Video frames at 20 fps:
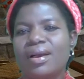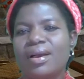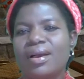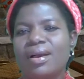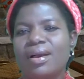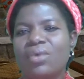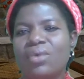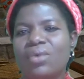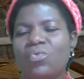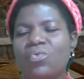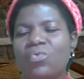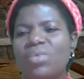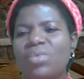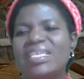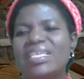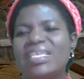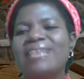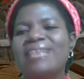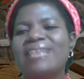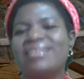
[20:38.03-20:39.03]
what
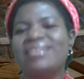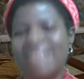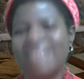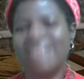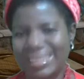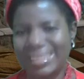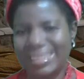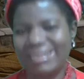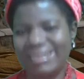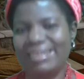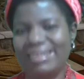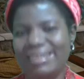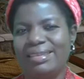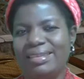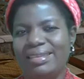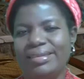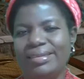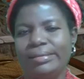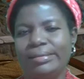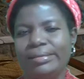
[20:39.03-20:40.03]
exactly
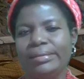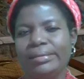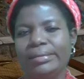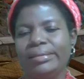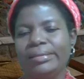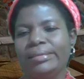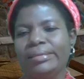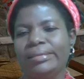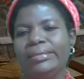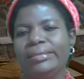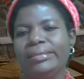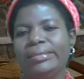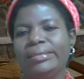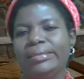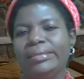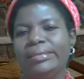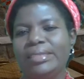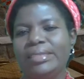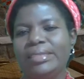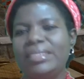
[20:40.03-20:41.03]

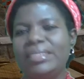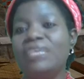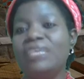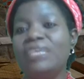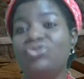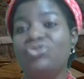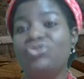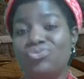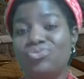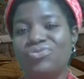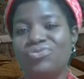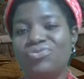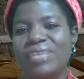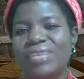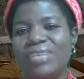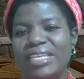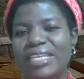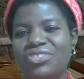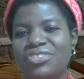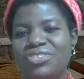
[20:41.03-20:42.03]
did they do for
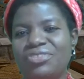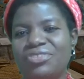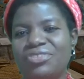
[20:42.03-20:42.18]
Nigeria?